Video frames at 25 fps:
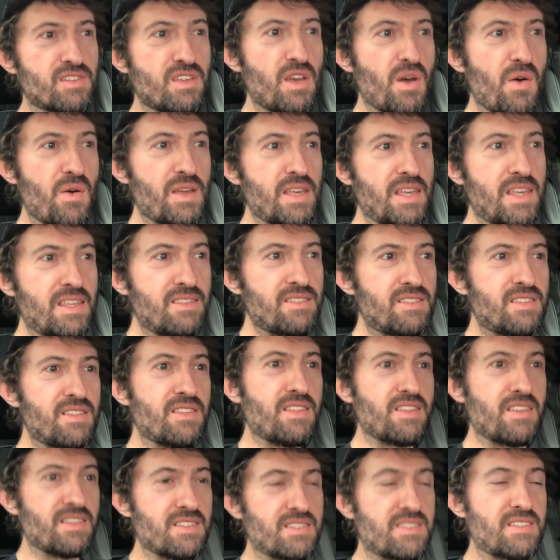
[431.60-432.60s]
going
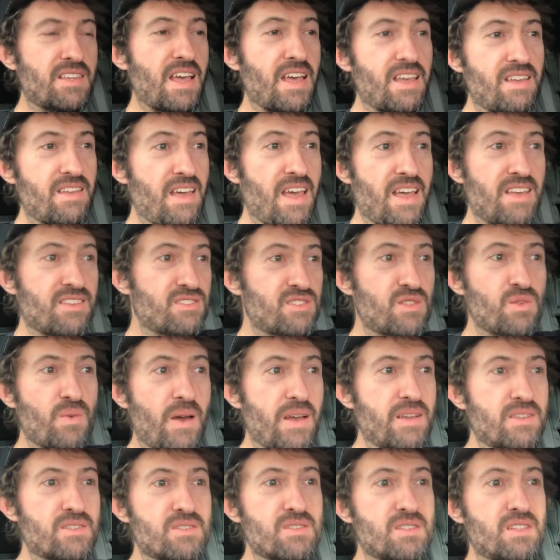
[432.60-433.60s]
into this as
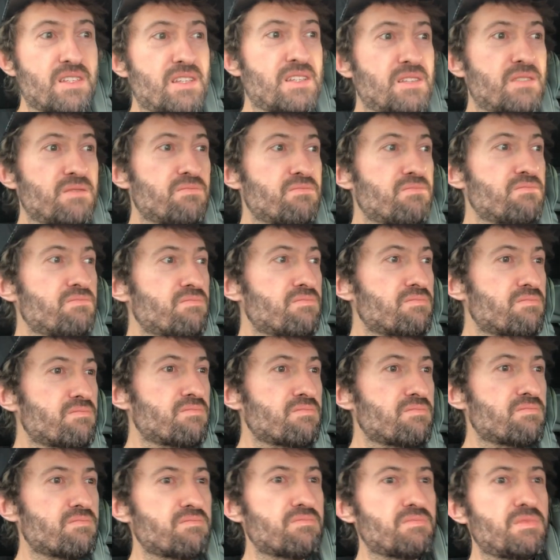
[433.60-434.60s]
to actually,
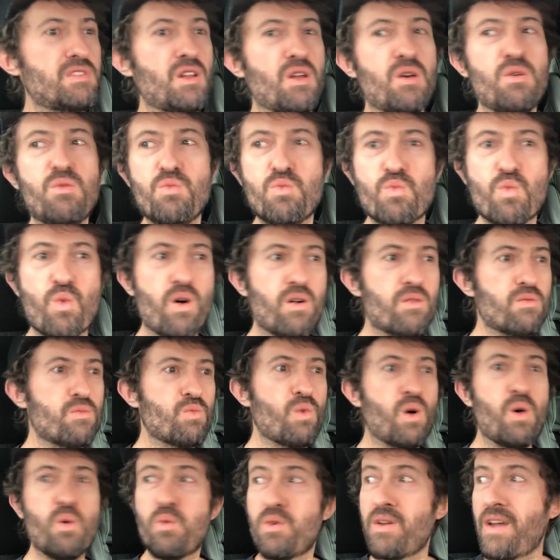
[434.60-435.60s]
you know,
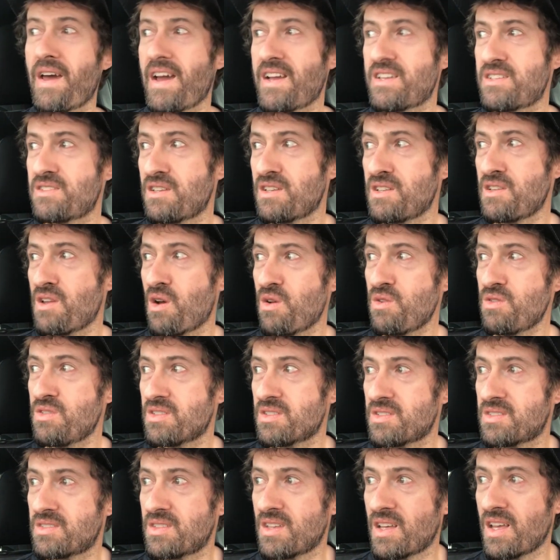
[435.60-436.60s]
what would I actually
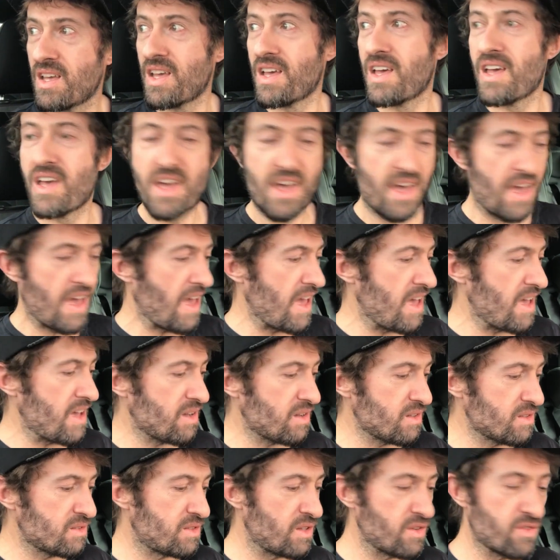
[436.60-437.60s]
notice?
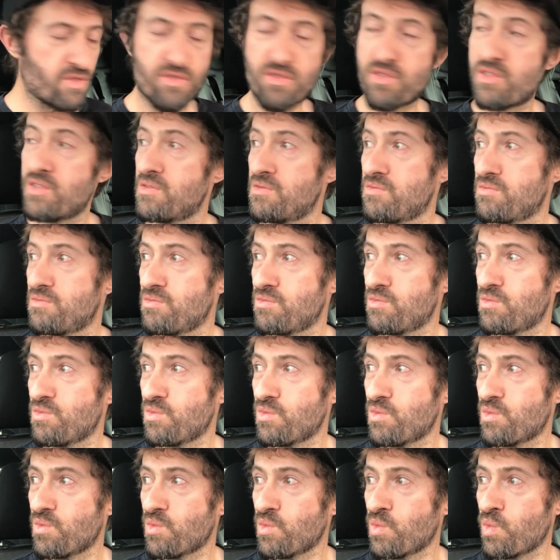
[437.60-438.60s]
How different
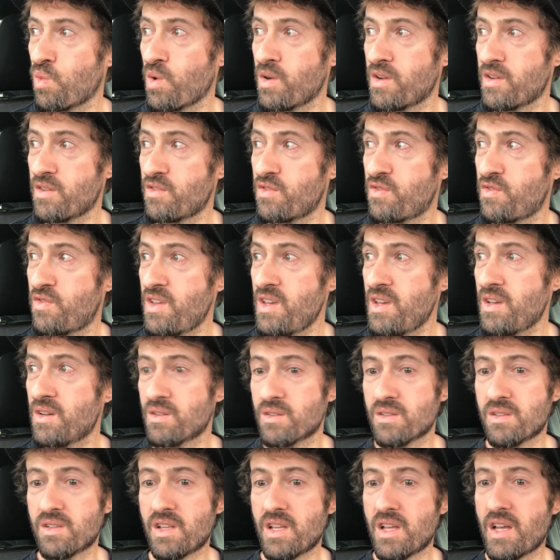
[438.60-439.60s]
would it
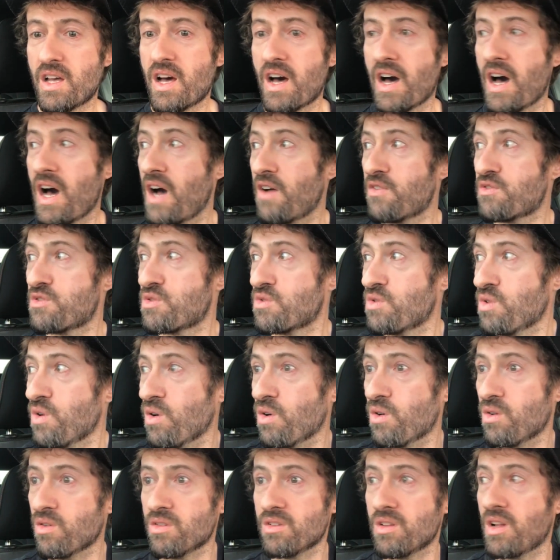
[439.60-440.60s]
feel? After
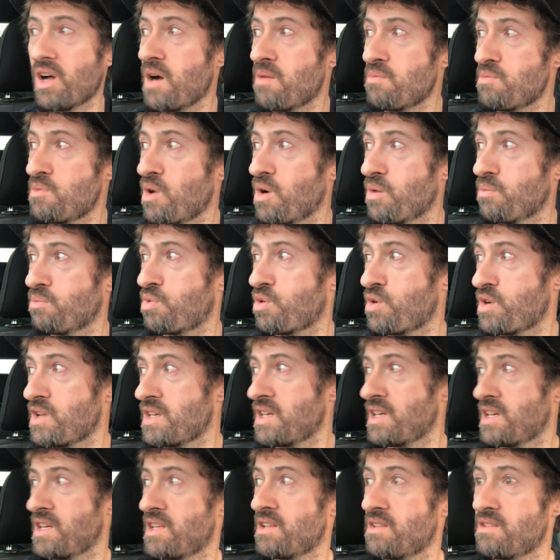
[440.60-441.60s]
all, I'm not
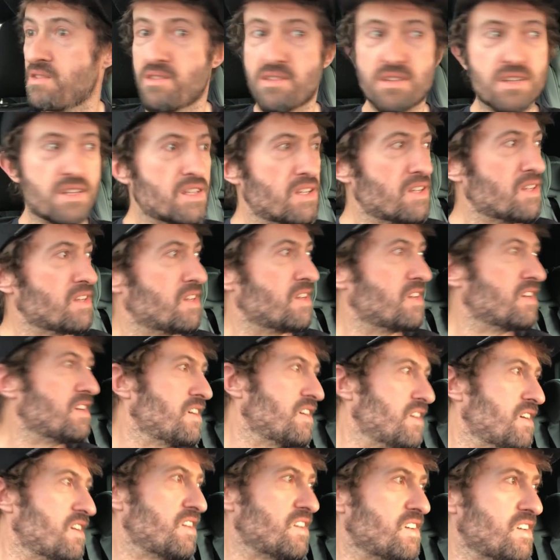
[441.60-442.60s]
putting
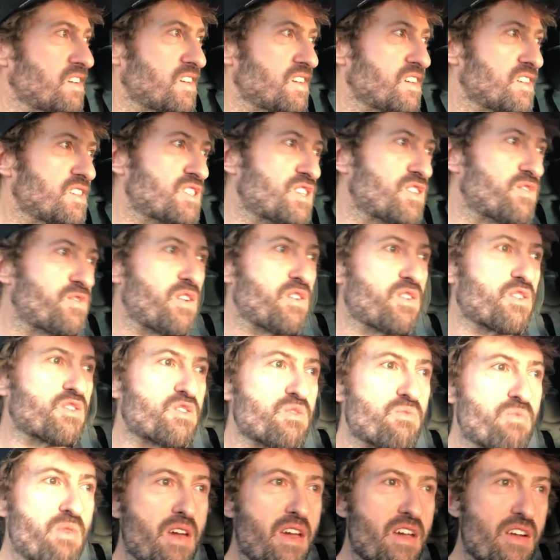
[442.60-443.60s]
in
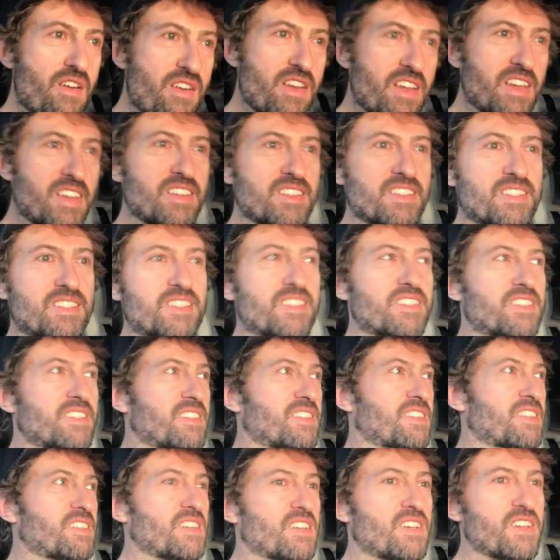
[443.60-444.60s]
spherical bearings
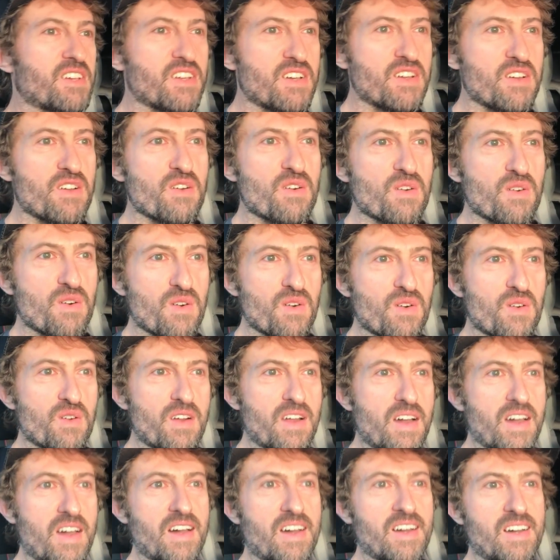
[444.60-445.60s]
or